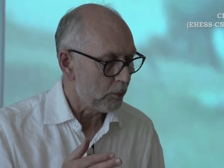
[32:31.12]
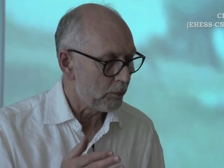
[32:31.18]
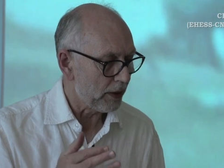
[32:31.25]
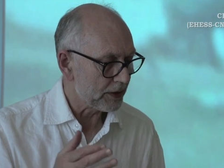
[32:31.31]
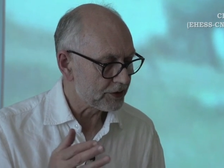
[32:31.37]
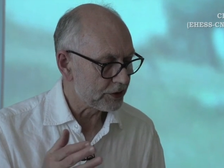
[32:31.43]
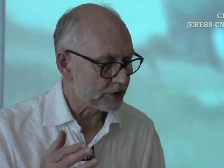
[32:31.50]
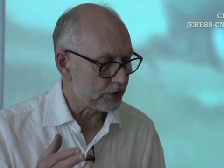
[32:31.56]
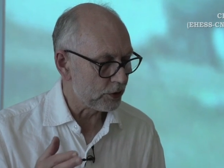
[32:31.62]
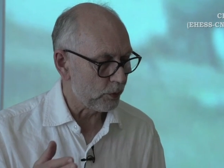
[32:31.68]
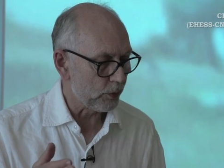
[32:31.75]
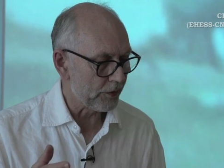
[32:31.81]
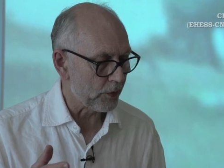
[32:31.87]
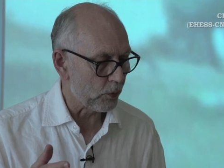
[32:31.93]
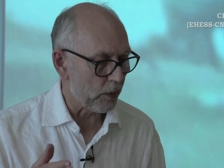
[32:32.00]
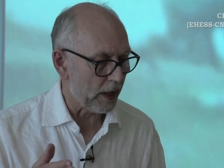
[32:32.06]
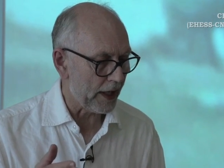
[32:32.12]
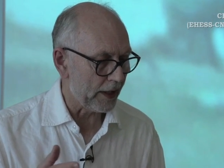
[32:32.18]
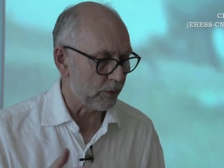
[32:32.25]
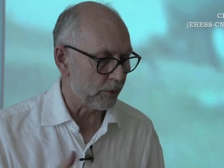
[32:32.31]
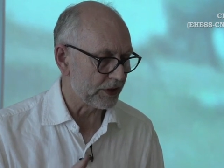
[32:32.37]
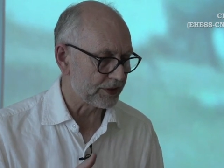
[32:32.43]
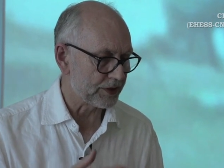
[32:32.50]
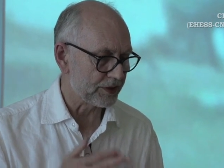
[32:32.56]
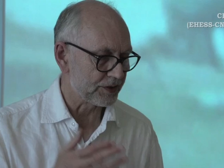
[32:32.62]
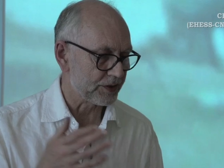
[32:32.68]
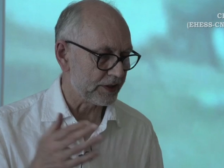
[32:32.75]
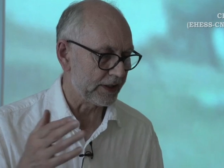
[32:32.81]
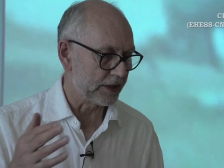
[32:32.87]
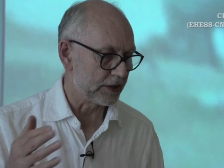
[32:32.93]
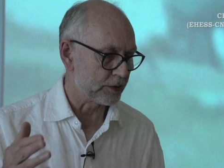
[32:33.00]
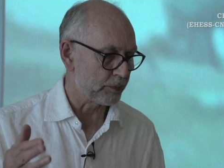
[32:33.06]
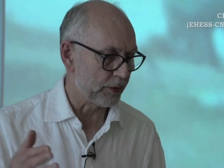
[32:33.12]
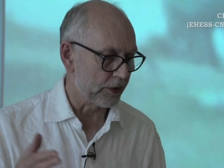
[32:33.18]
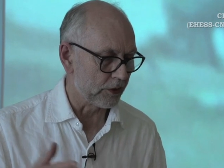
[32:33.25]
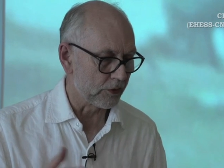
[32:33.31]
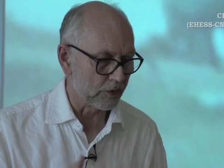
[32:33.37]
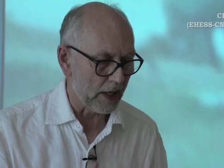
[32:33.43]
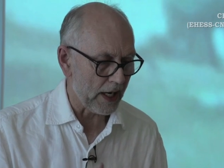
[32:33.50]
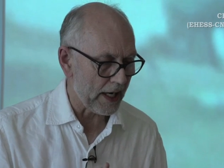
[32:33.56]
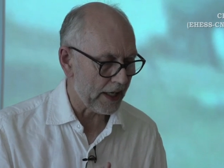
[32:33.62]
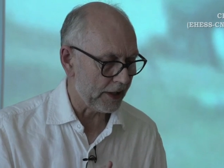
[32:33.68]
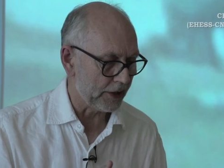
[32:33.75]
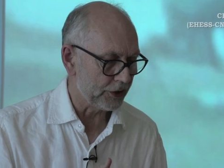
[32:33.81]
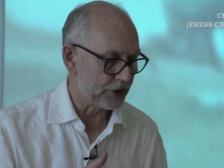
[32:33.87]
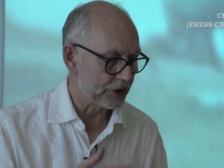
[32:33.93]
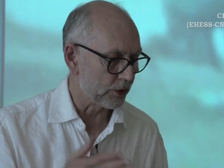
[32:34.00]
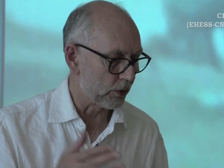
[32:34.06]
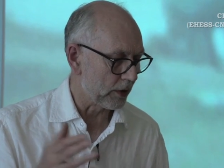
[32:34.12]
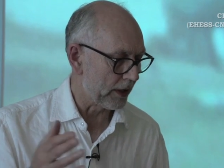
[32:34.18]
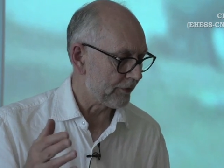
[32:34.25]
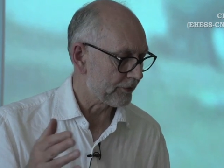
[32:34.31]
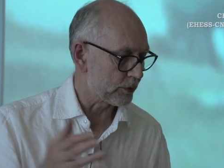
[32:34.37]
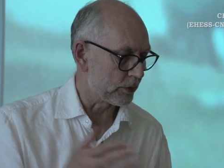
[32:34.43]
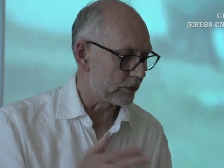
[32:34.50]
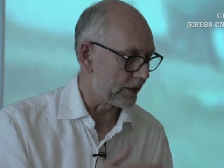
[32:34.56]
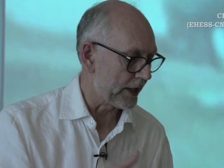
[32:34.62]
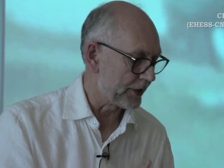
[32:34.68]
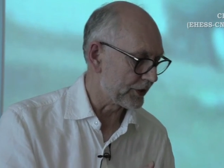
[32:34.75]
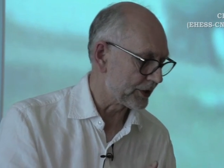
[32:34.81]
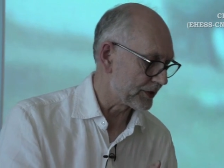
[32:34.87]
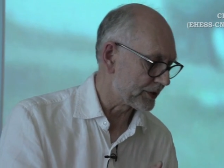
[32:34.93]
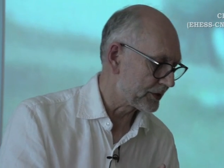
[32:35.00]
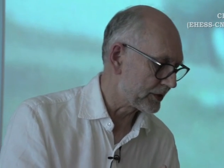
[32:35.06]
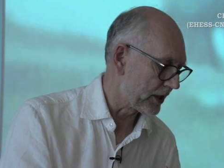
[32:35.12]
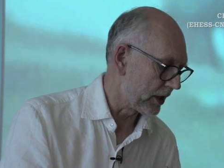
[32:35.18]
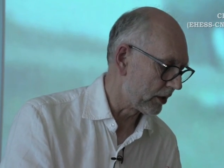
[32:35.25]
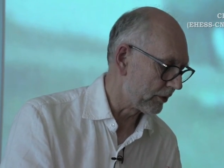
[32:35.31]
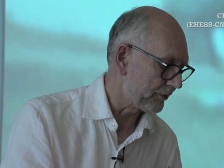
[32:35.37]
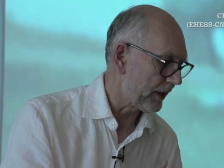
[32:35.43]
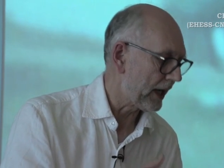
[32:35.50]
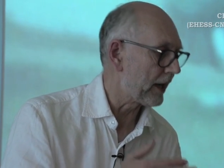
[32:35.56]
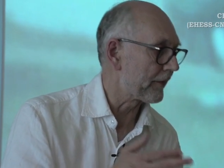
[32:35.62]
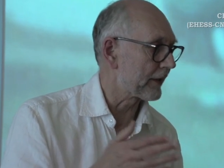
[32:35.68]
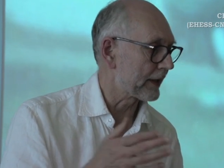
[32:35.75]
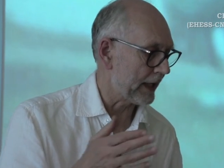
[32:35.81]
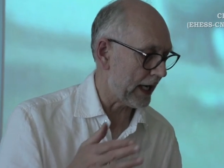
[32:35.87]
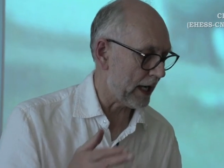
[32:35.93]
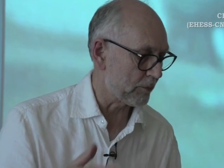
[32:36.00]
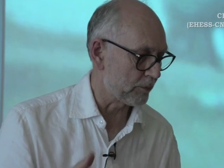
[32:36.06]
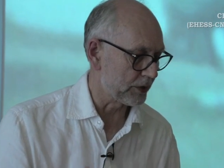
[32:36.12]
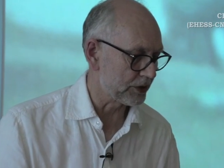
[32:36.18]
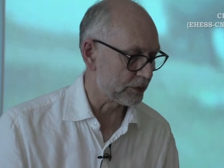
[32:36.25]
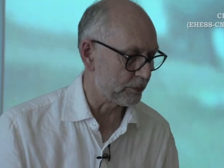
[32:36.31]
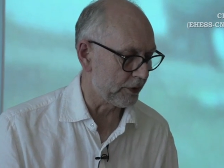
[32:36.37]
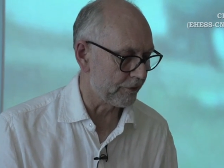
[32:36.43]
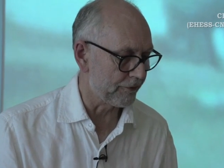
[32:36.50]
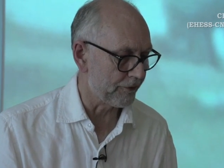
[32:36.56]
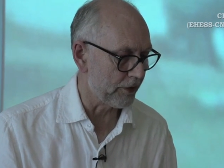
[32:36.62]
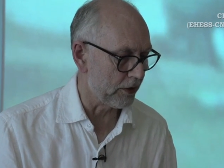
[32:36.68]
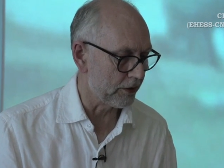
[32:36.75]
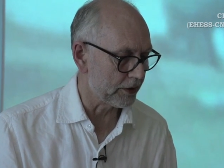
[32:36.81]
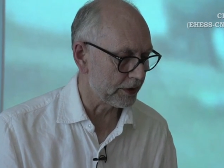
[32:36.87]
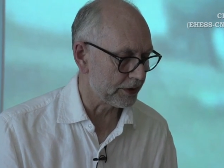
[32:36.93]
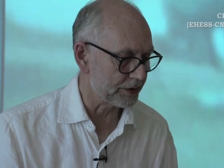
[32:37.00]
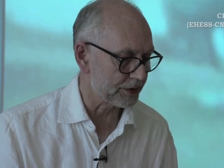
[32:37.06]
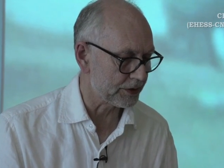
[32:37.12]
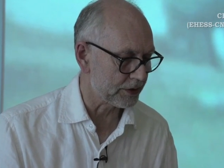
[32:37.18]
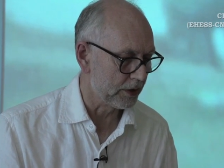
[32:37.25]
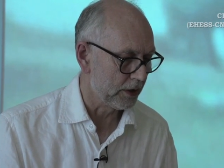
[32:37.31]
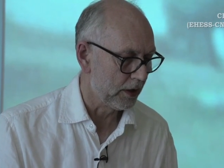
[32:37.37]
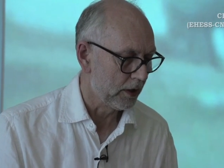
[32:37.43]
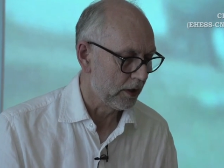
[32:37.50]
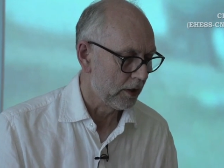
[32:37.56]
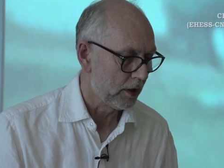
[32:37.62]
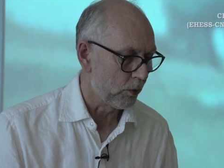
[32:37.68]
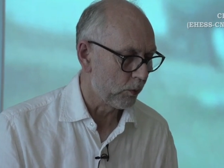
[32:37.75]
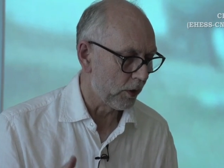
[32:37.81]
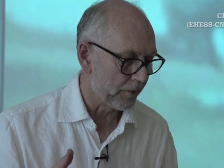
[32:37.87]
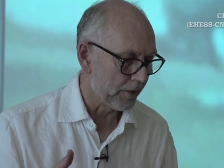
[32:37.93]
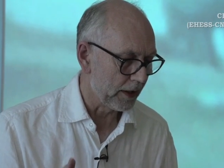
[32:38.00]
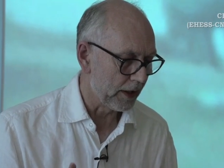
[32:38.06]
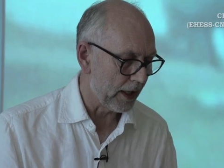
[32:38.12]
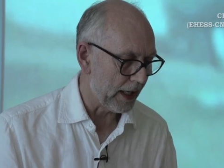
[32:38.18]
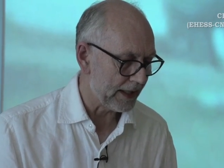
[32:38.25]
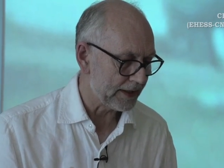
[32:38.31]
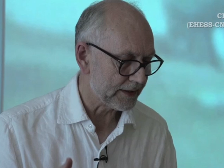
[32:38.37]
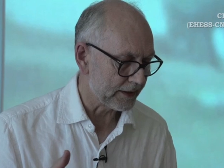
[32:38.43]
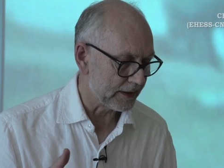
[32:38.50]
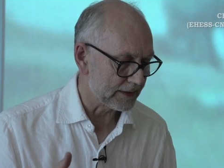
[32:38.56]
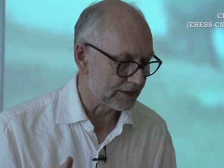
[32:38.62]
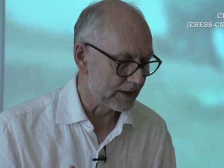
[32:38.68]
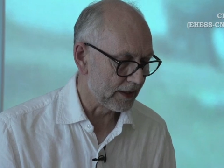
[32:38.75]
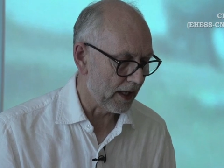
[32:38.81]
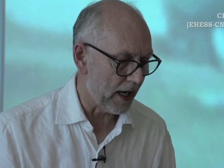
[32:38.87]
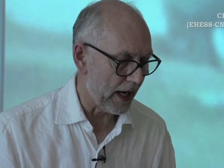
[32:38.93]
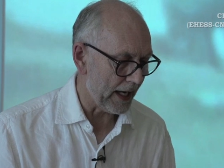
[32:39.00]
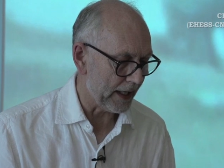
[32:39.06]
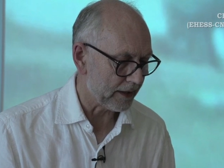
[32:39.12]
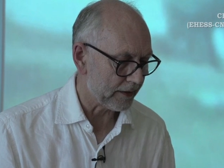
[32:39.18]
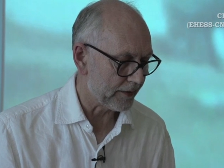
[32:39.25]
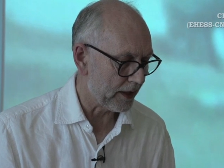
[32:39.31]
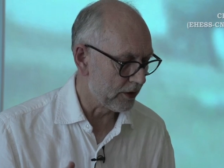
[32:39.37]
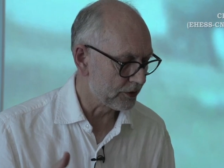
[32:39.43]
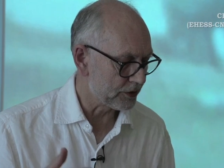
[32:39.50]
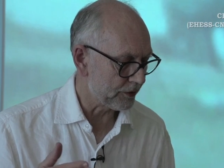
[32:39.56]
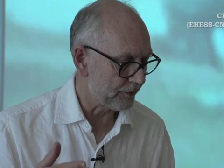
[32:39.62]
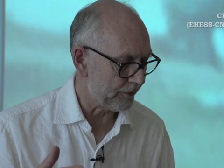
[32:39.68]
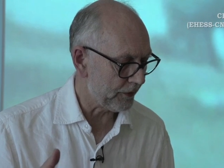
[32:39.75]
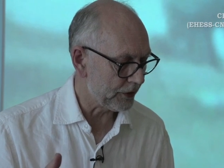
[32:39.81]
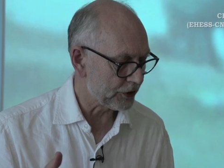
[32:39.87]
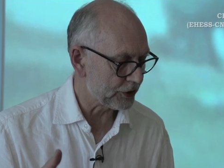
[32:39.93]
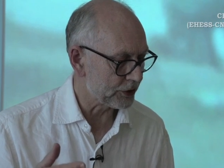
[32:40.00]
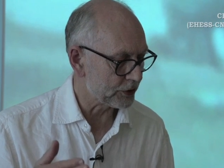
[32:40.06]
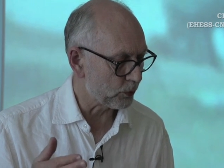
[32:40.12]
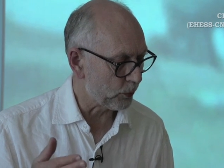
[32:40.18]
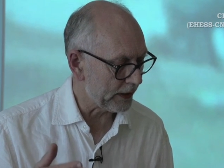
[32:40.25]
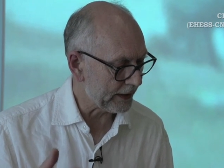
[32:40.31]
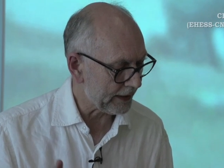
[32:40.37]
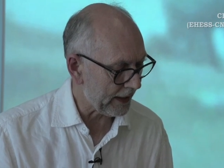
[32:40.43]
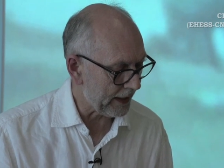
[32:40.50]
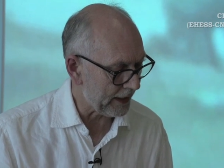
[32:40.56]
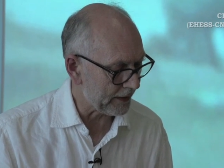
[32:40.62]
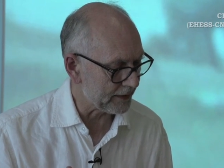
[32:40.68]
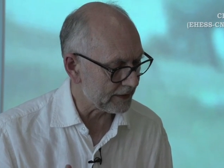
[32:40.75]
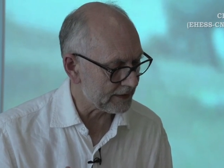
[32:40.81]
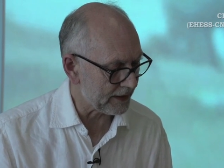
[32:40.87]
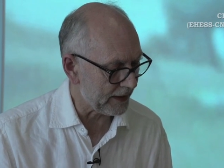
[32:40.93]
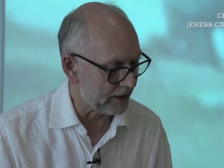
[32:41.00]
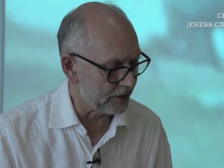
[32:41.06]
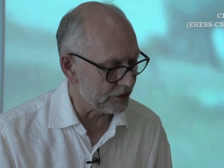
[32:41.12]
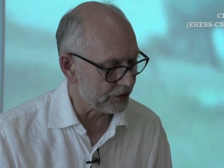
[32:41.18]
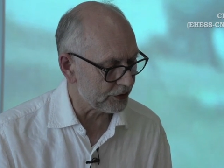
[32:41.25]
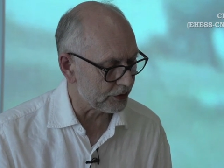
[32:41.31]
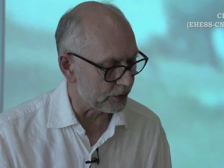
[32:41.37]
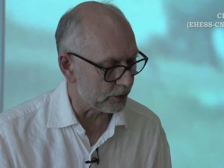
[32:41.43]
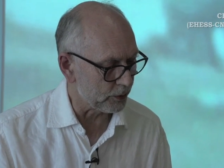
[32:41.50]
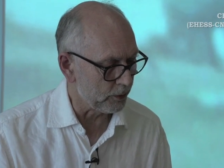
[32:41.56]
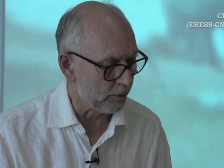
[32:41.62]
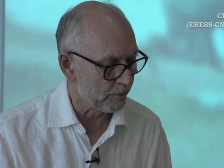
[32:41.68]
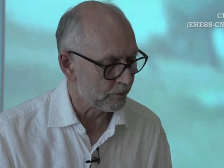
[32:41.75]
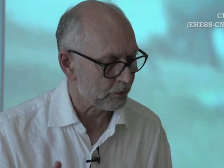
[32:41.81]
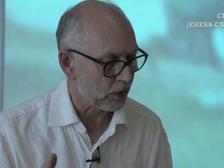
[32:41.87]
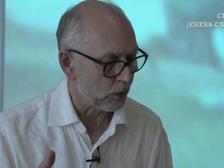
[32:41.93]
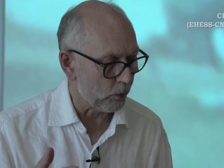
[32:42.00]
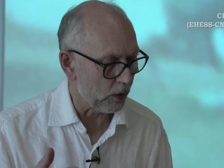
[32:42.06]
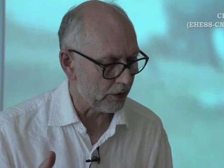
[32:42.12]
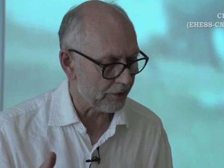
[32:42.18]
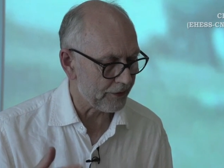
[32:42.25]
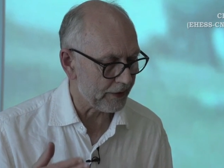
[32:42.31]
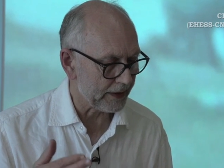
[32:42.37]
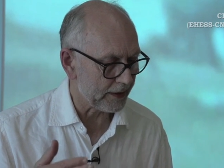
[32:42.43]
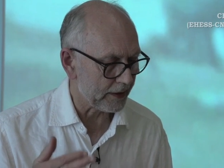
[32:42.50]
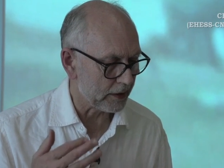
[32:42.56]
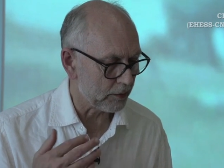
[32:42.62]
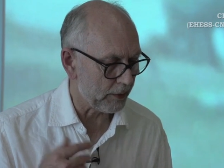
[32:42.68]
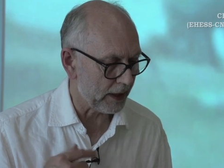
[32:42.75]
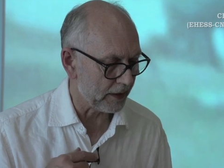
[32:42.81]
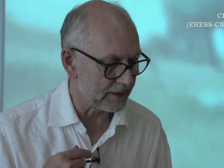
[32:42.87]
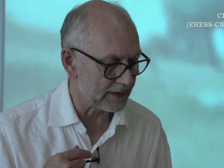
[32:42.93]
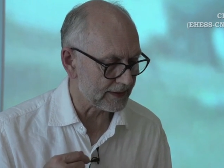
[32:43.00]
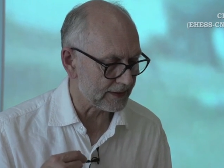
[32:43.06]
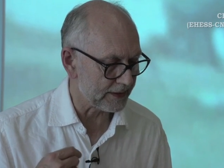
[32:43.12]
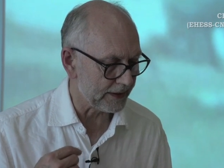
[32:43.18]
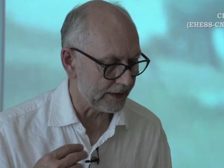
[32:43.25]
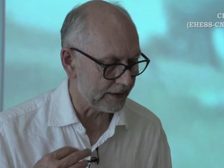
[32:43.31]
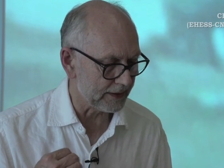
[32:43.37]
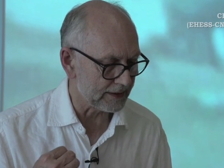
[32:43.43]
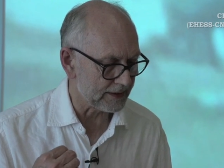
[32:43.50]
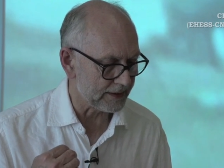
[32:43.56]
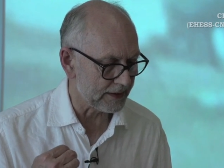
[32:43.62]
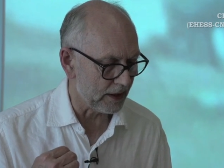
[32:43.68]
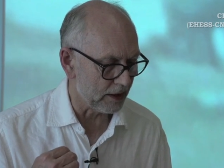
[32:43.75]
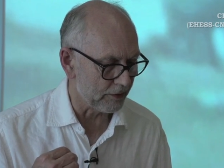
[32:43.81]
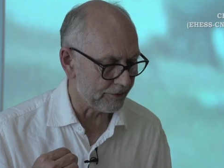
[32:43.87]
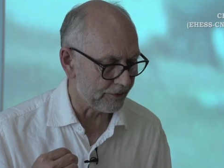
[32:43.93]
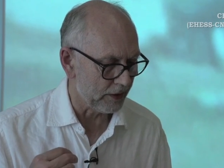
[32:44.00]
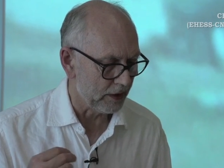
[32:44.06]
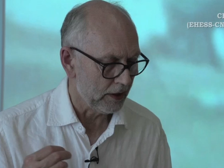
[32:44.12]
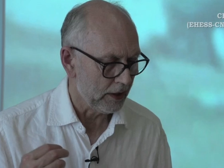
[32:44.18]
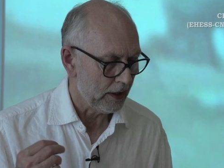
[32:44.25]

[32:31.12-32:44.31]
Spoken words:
but to do with the way in which the scene has been arranged or left to arrange itself, how the camera's been focused, what the lighting is like. Those are features we can attend to while thinking about the scene itself